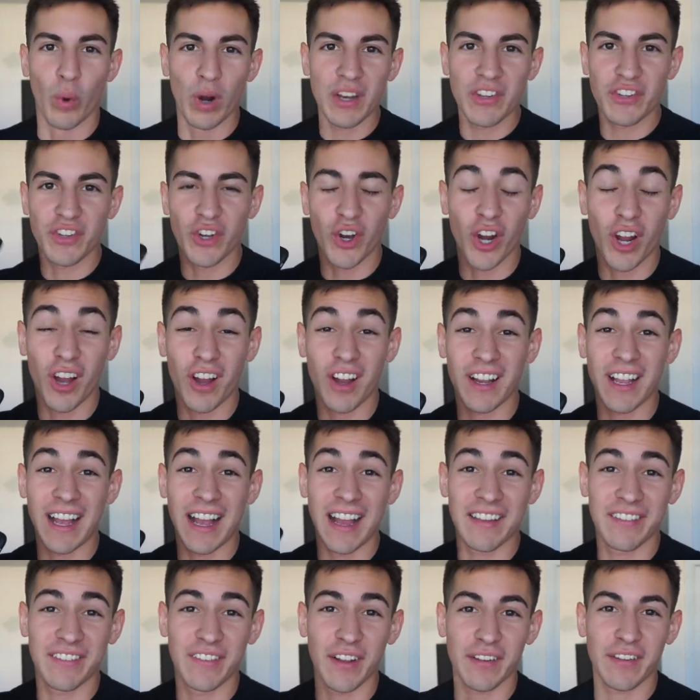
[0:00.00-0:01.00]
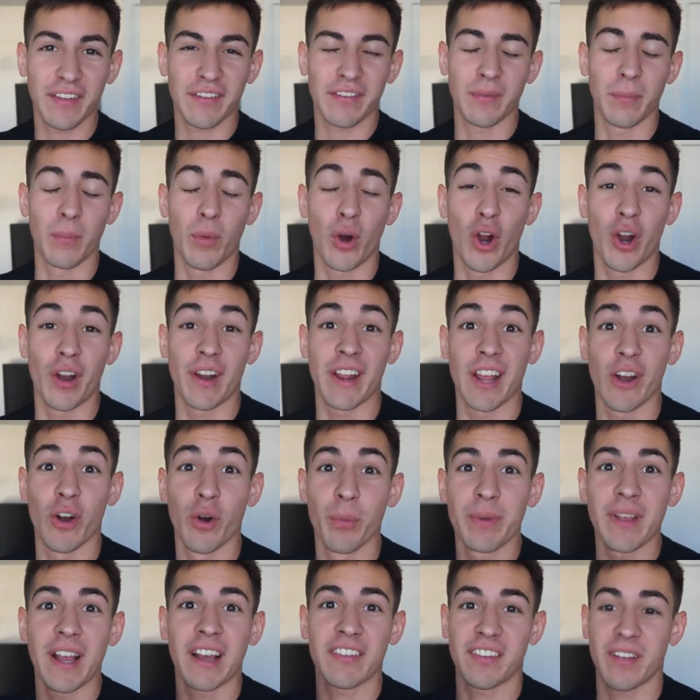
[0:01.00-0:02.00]
What is going on guys? Doug Censor Martin. I
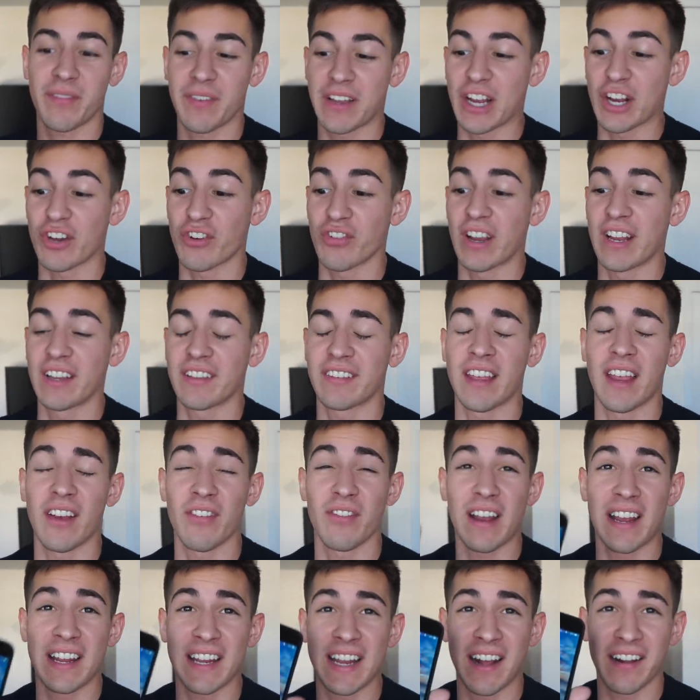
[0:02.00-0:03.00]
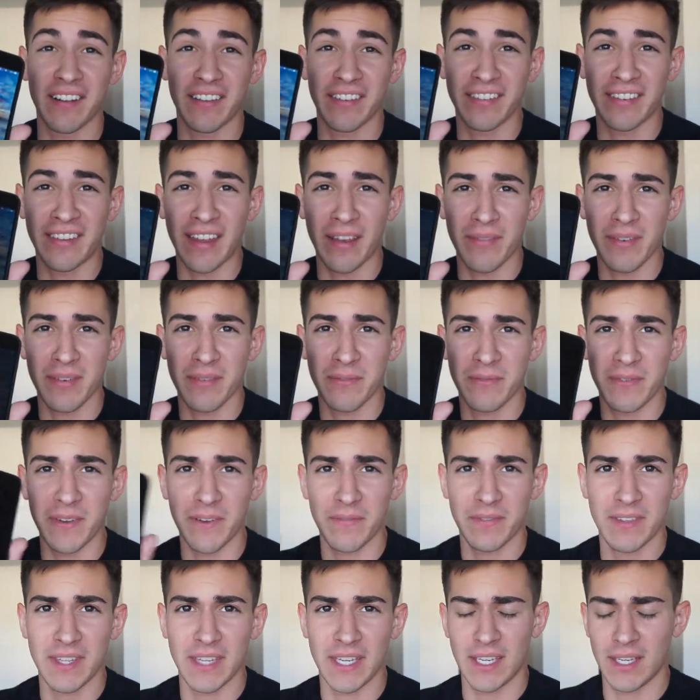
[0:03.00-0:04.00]
hope you guys are having a great day. Right now it's
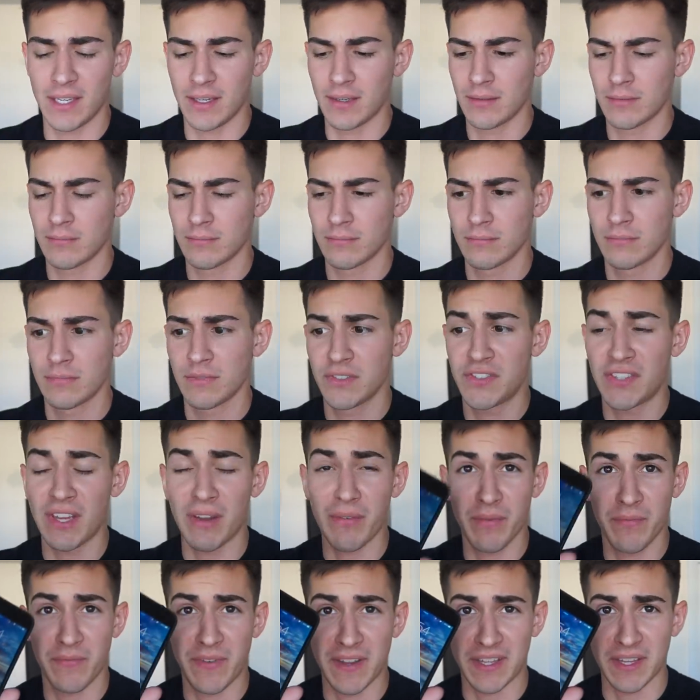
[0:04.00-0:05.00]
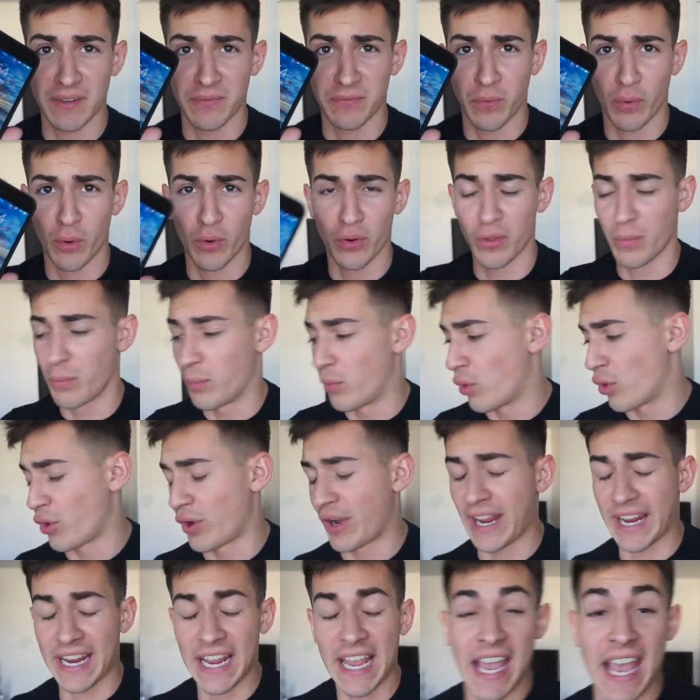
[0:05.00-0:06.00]
7.50, 7.54 in the
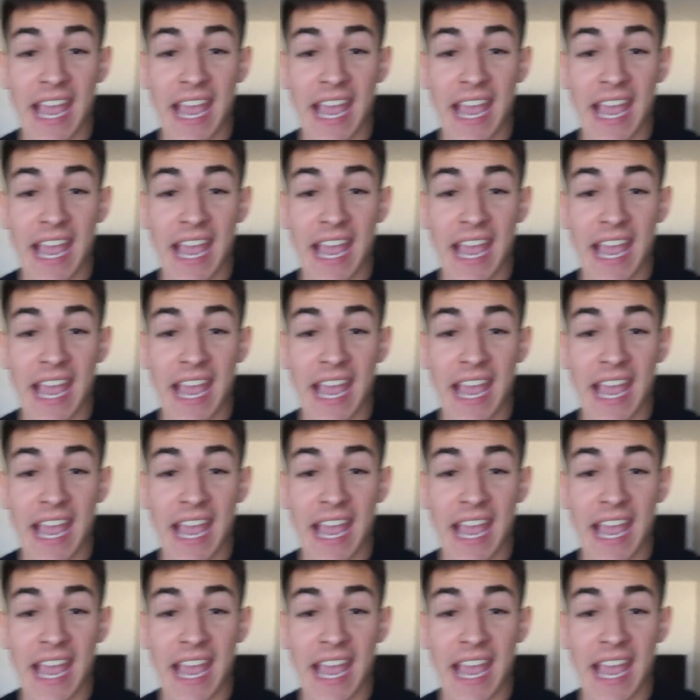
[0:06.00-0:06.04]
morning